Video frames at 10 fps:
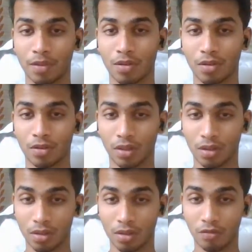So
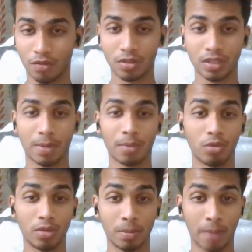this is the first time I'm
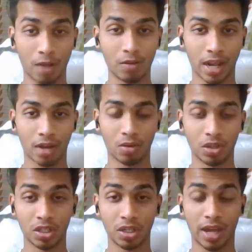doing the manual
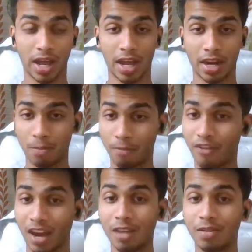calculation, and
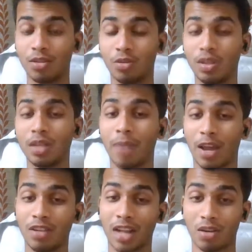while doing the
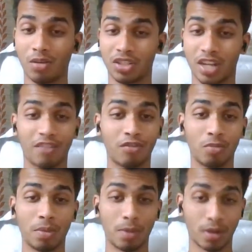manual calculation, I have to
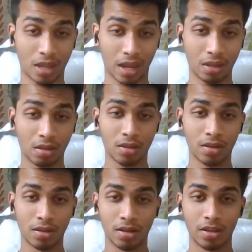be precise
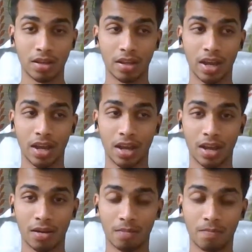
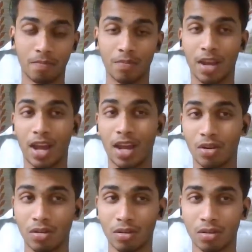uh, and
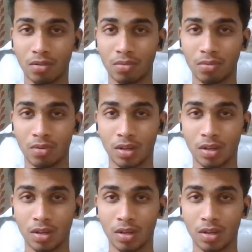also,